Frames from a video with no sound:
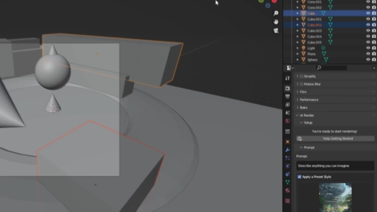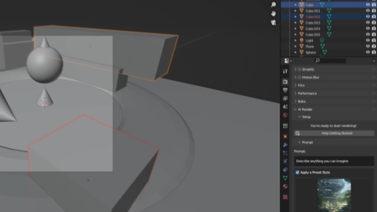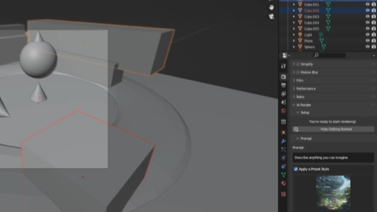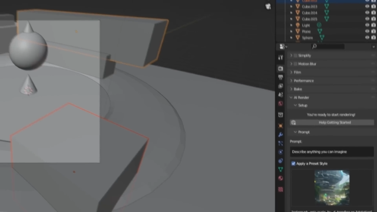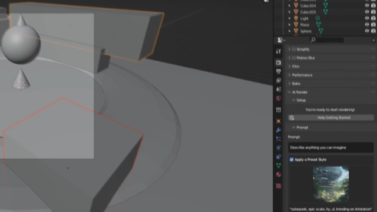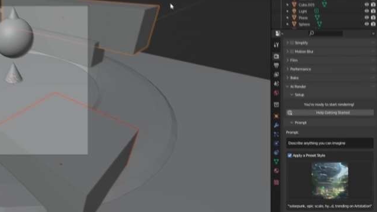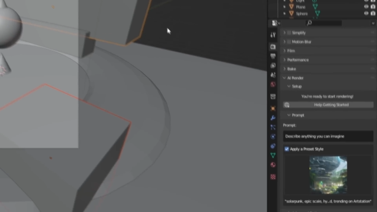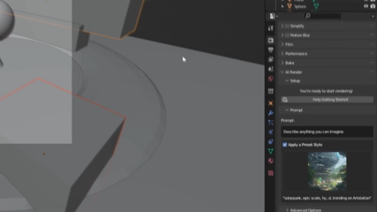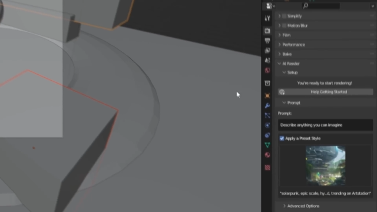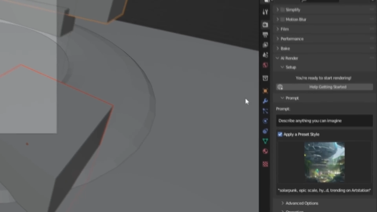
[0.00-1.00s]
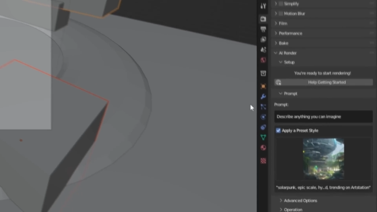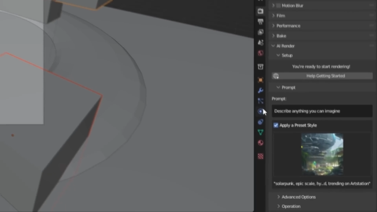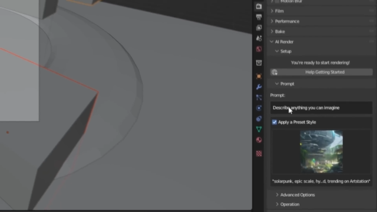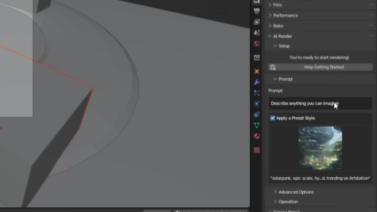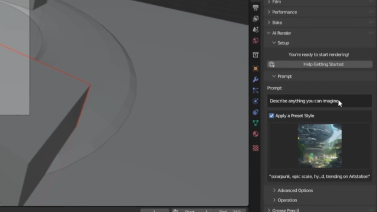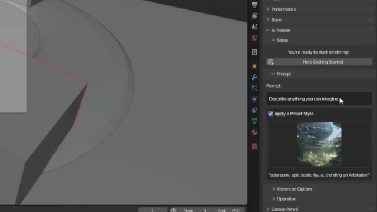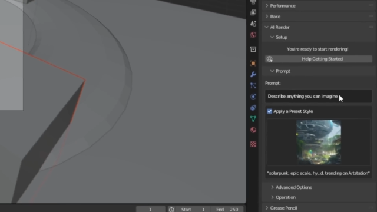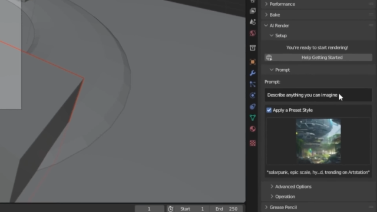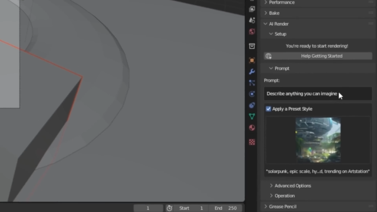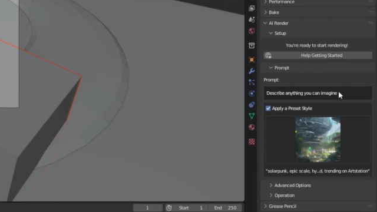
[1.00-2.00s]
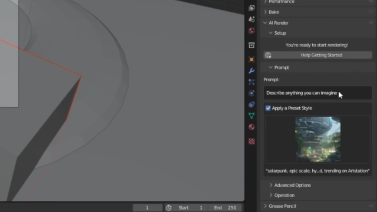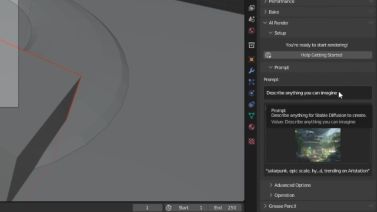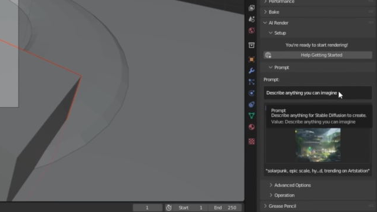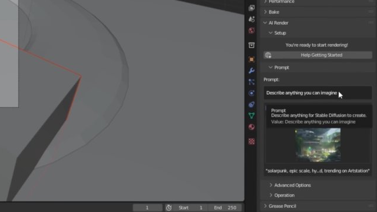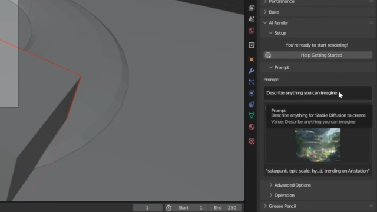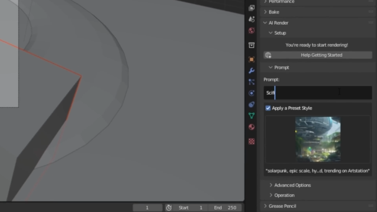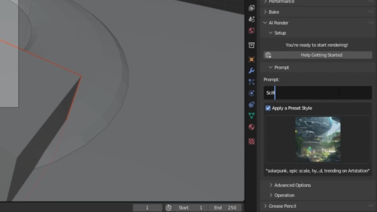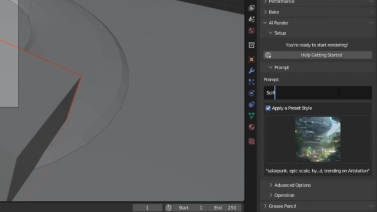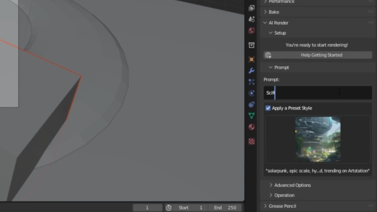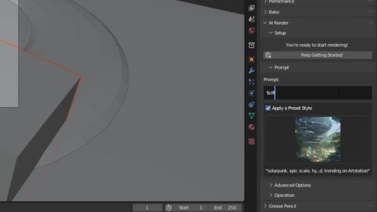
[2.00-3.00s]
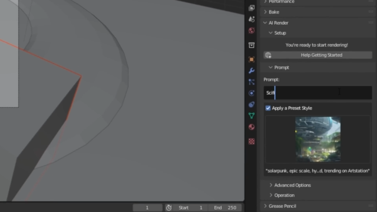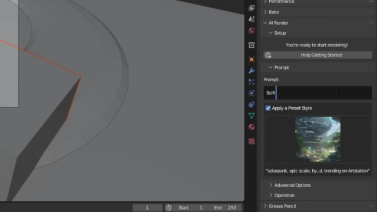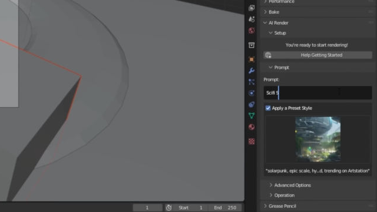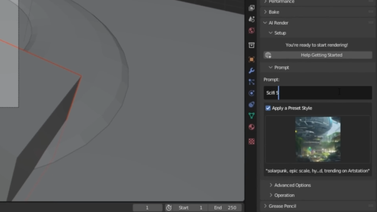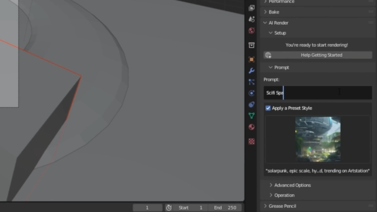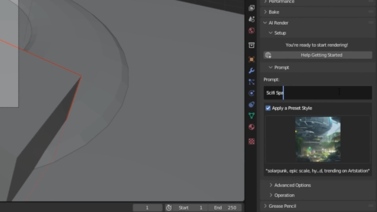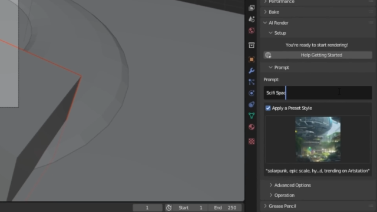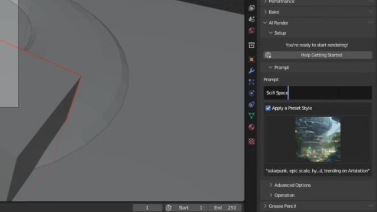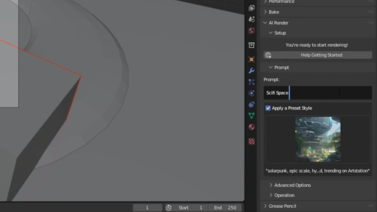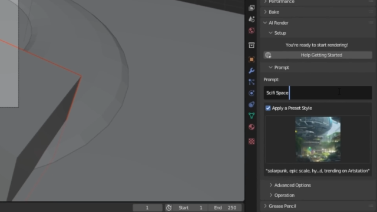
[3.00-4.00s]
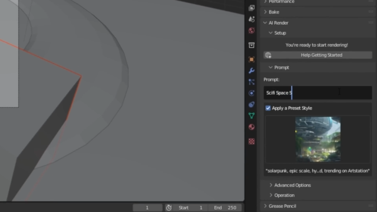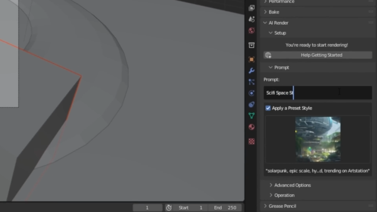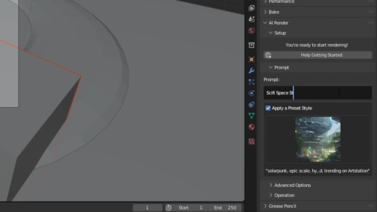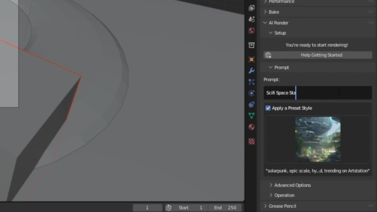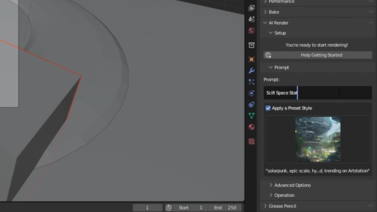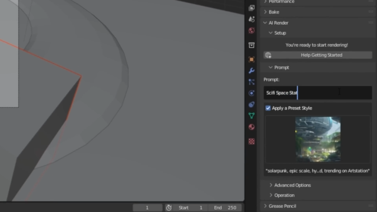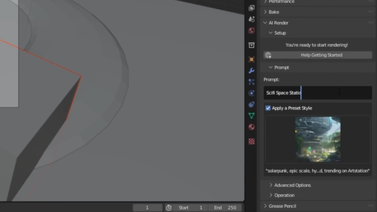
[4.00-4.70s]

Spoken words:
Nobody's mouth can be seen.